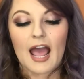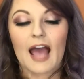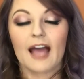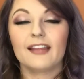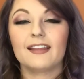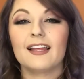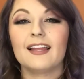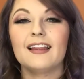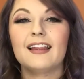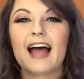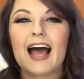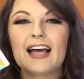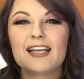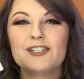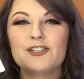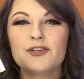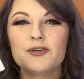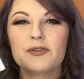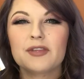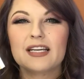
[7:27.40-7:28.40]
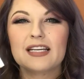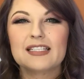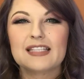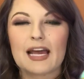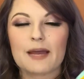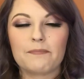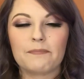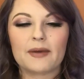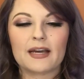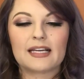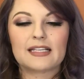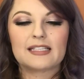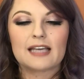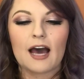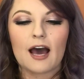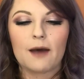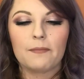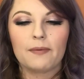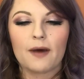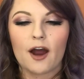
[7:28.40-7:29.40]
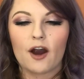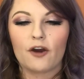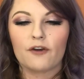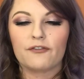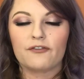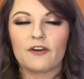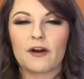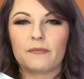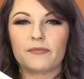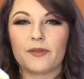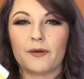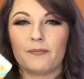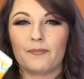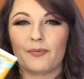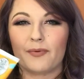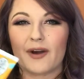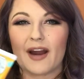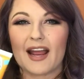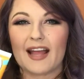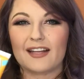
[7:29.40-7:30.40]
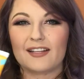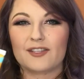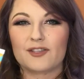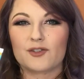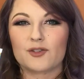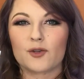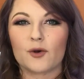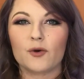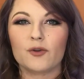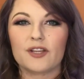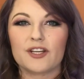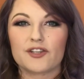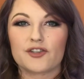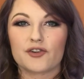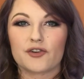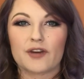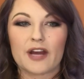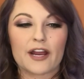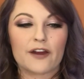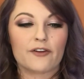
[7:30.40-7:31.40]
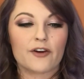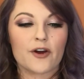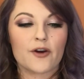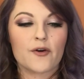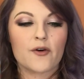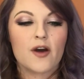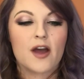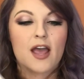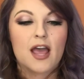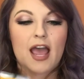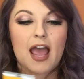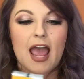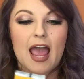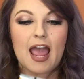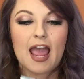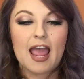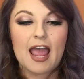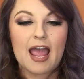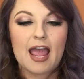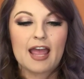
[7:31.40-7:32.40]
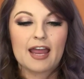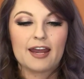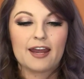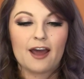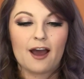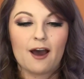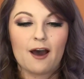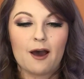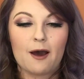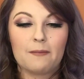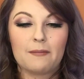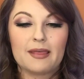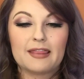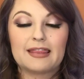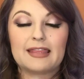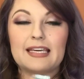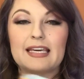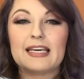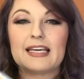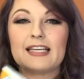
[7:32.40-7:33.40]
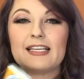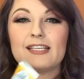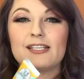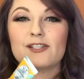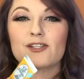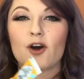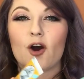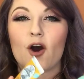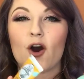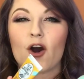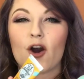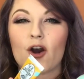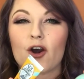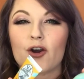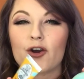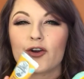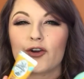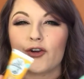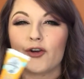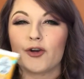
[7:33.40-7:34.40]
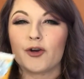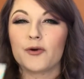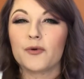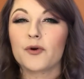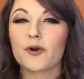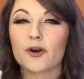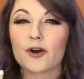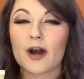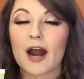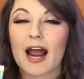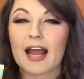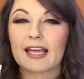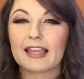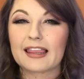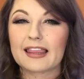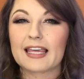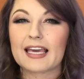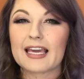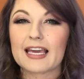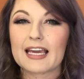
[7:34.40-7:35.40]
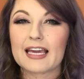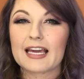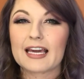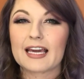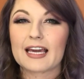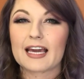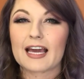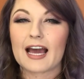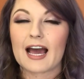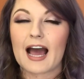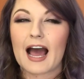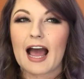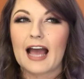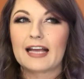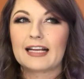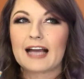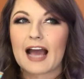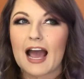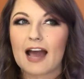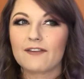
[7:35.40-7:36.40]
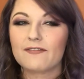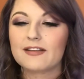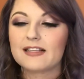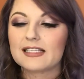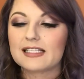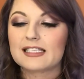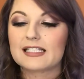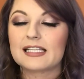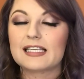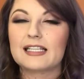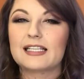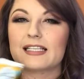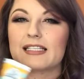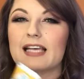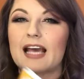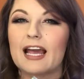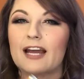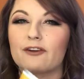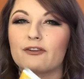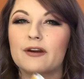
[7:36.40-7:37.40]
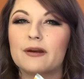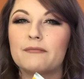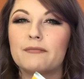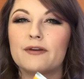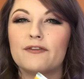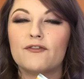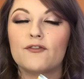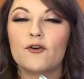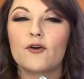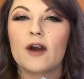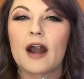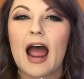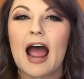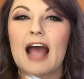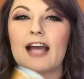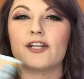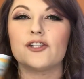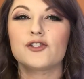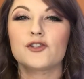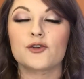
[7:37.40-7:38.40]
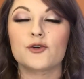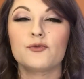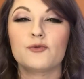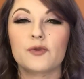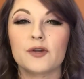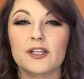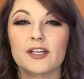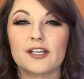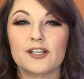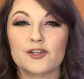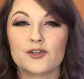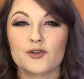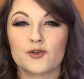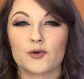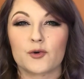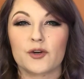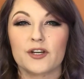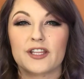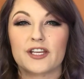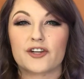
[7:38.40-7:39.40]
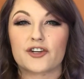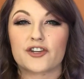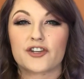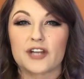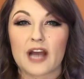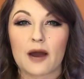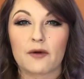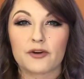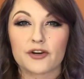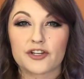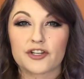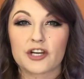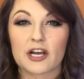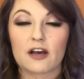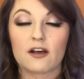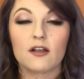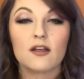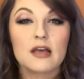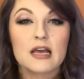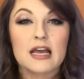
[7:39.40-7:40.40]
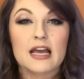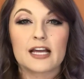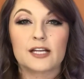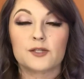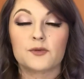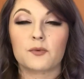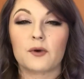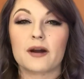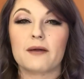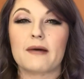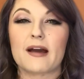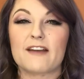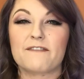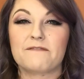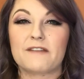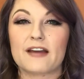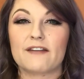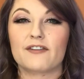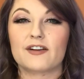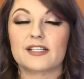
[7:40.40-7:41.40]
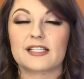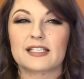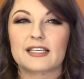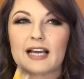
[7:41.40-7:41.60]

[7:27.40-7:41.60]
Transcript: And the last two things I picked up are from the brand Sol de Janeiro. And um, these are newer, I think. I haven't seen this hand cream before. I do really enjoy their shower gel. It's one of my favorites.